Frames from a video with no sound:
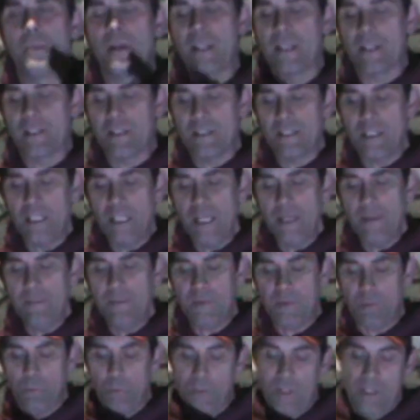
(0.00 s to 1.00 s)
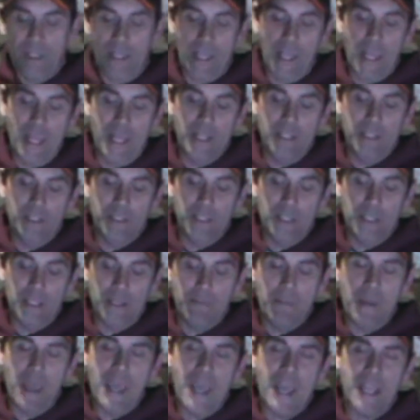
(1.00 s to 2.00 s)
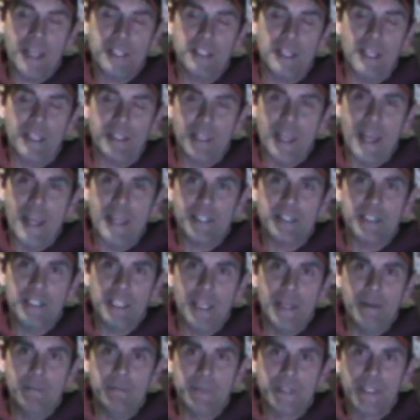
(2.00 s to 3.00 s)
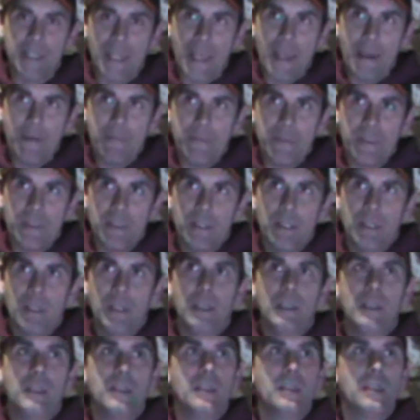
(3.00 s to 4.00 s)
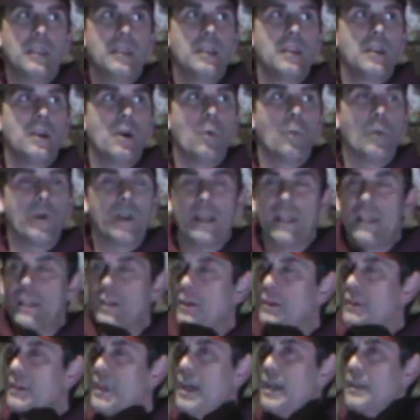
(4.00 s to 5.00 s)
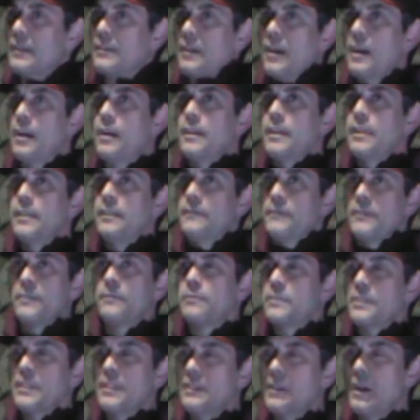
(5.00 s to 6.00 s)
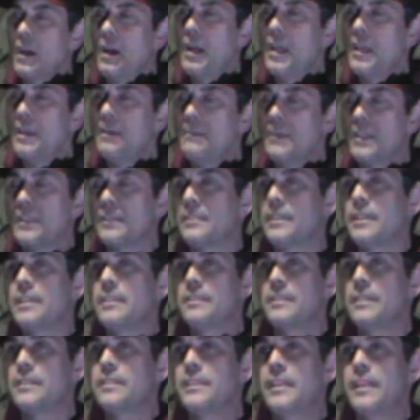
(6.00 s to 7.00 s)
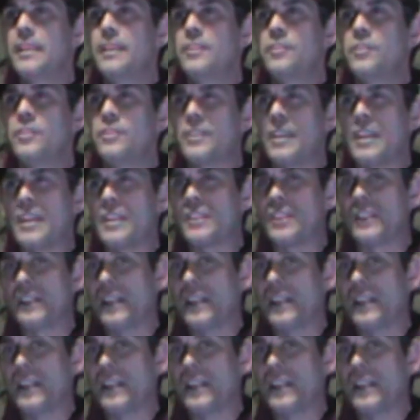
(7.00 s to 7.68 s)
But it seems with the AT Max at that same depth, when I hear that target, if it was a dime at say 6 to 8 inches, it's